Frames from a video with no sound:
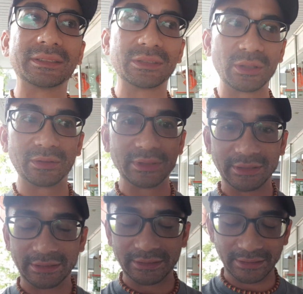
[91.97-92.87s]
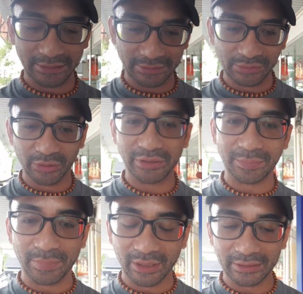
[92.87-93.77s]
took over the
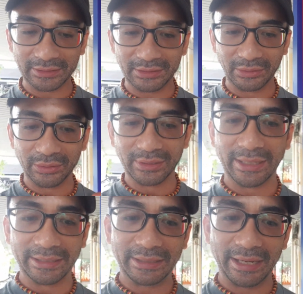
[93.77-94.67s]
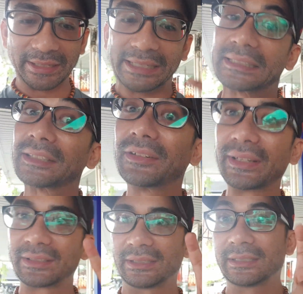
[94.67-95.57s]
north part, so like and
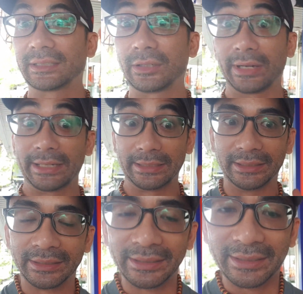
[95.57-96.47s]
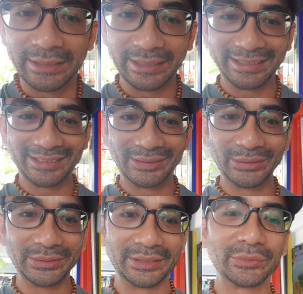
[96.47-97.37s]
integrated
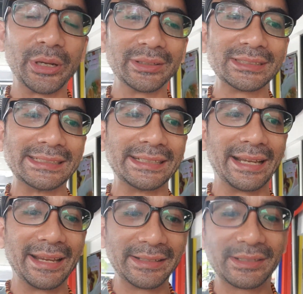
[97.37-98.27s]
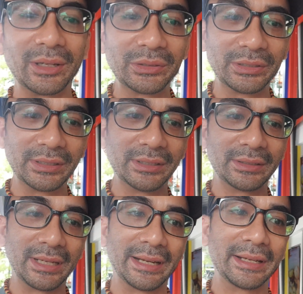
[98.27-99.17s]
into the royalty and the
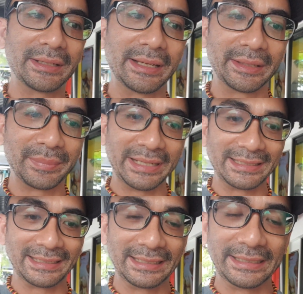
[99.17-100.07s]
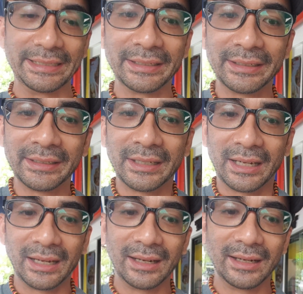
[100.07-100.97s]
culture, and like basically
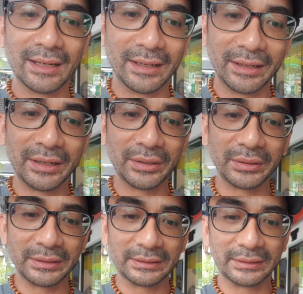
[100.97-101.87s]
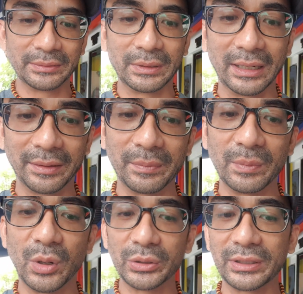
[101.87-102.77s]

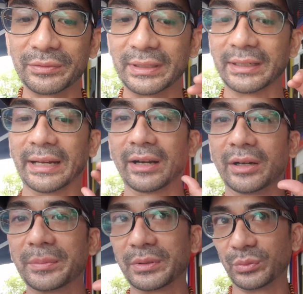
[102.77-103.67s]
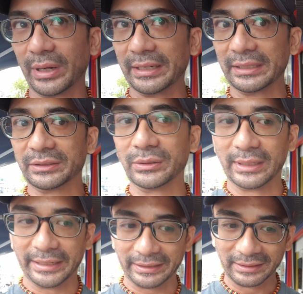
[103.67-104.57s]
most of the Arabs went into
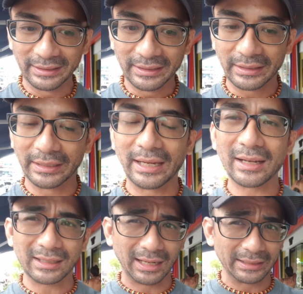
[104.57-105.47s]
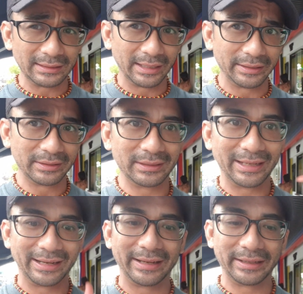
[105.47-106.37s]
like Kedah, Kelantan,
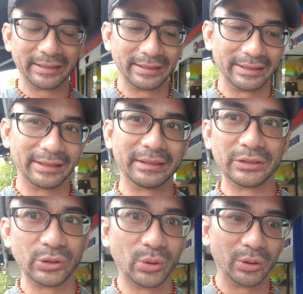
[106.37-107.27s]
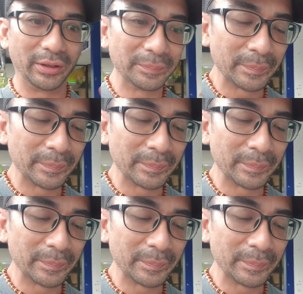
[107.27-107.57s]
and Johor,